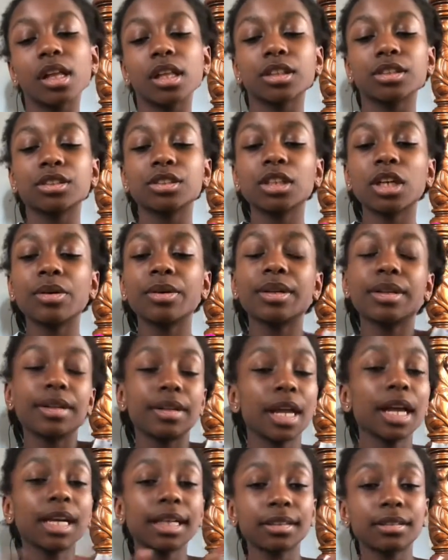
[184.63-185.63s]
So
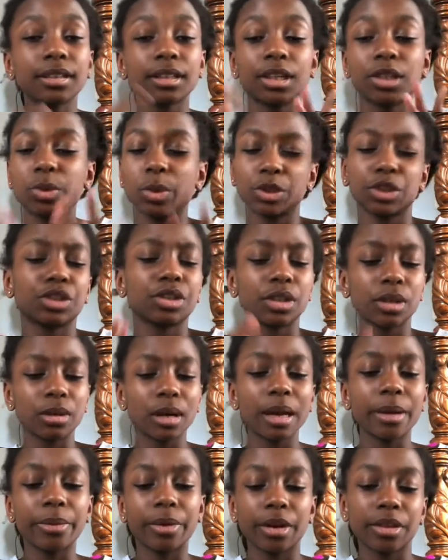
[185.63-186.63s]
next thing is what you're gonna
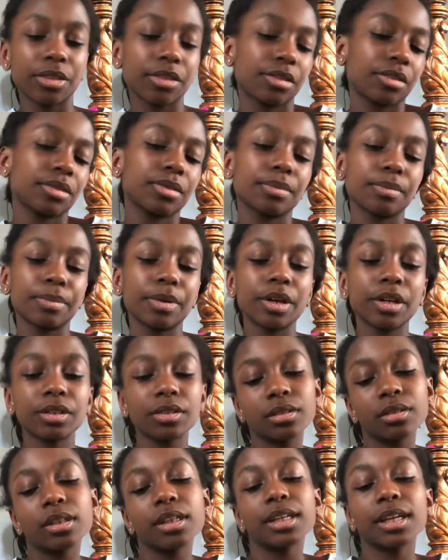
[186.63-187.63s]
write with.
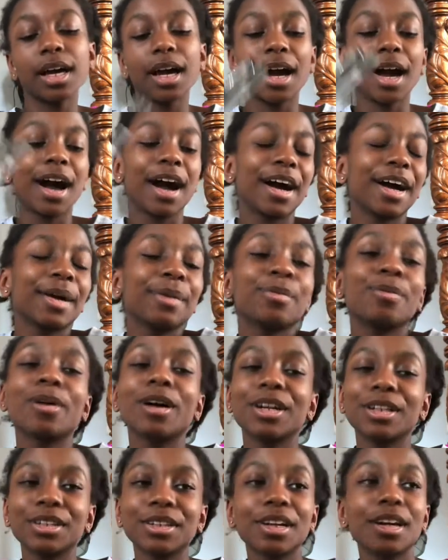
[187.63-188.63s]
Personally, I
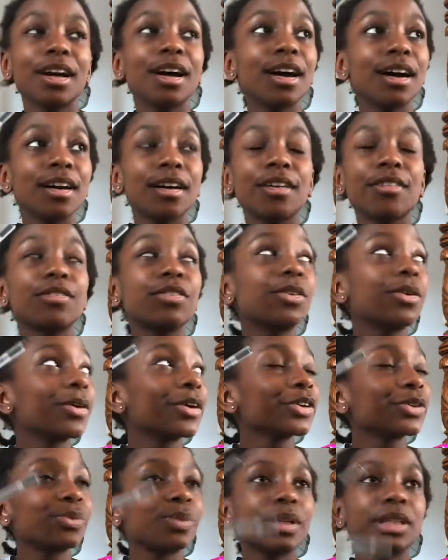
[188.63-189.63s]
brought, of
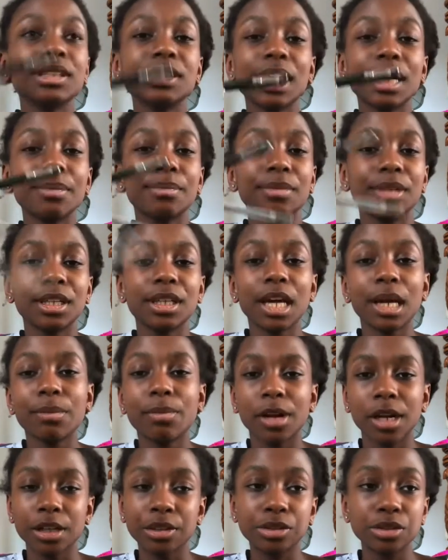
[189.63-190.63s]
course, because I'm me, I
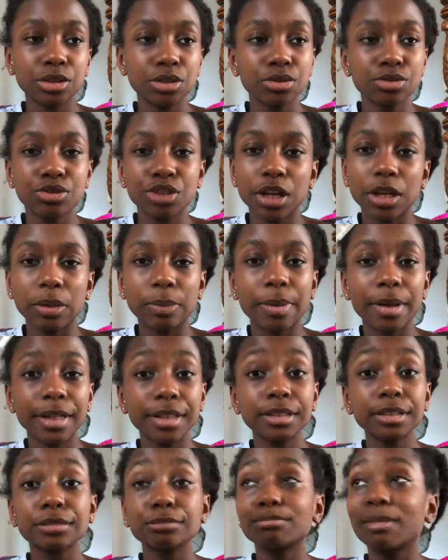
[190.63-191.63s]
brought out two gel
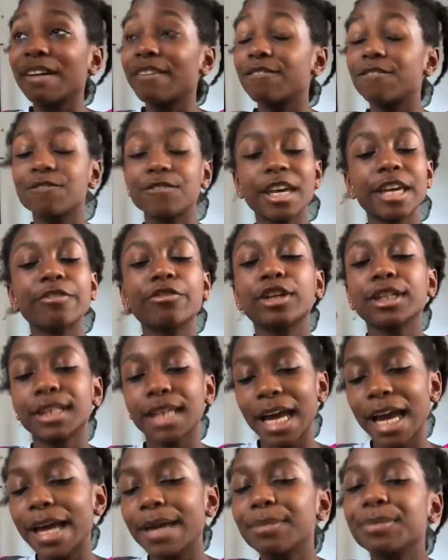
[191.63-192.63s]
pens, my favorite
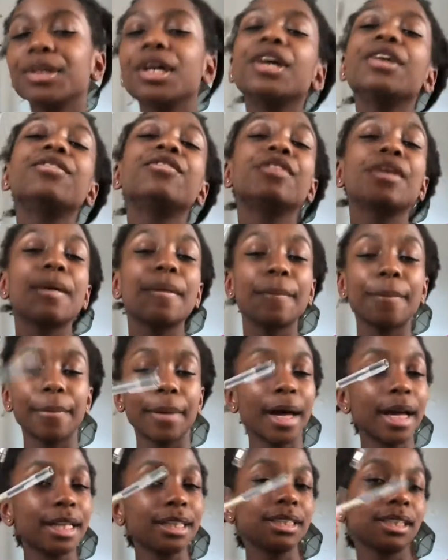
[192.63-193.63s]
types of
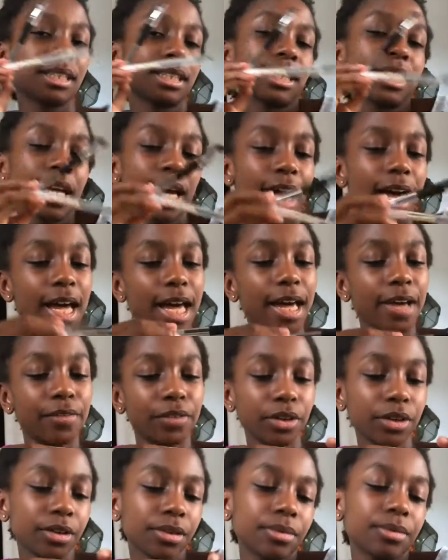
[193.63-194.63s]
pens
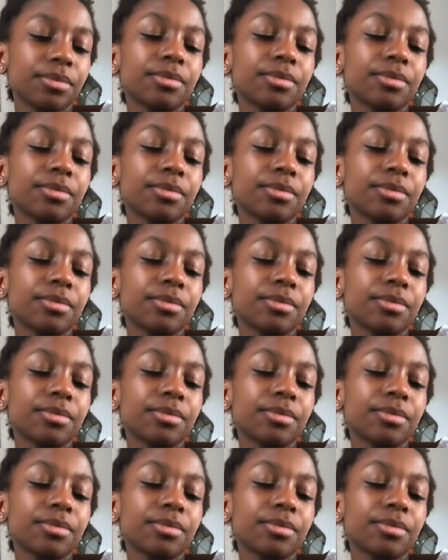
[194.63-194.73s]
ever.